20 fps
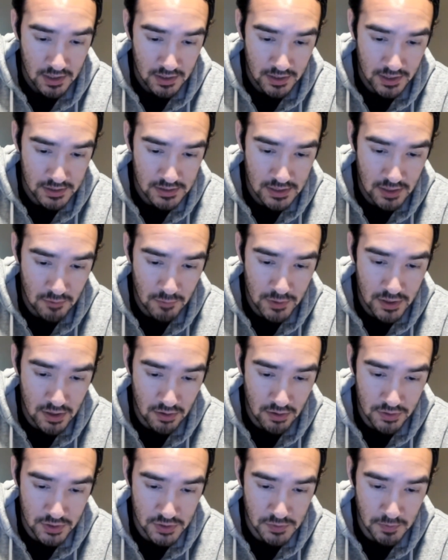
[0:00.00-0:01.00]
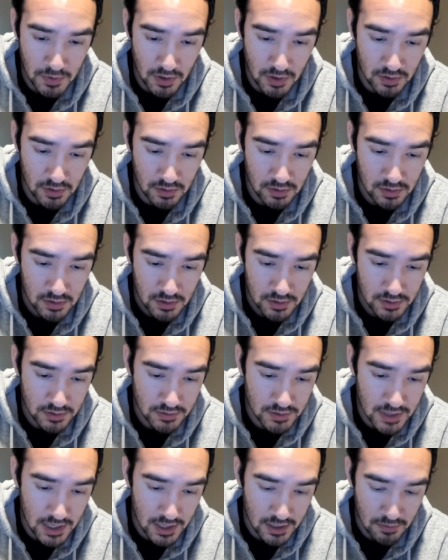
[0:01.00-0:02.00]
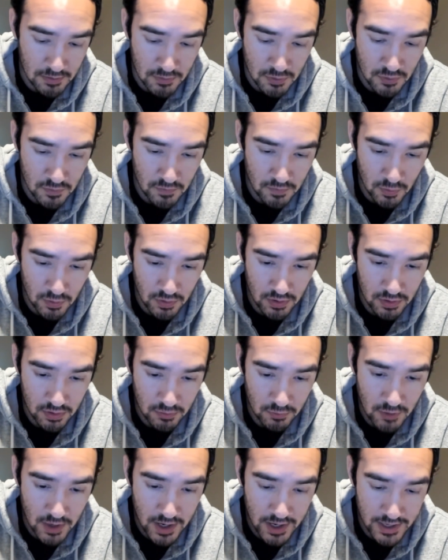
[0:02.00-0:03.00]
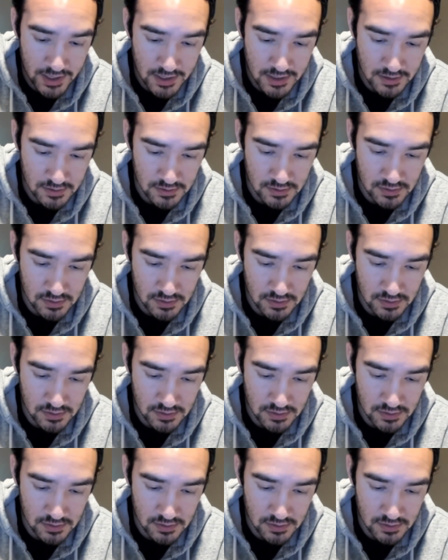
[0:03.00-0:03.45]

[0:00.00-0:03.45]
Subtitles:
that's how we know this ball, you got to move more to the right.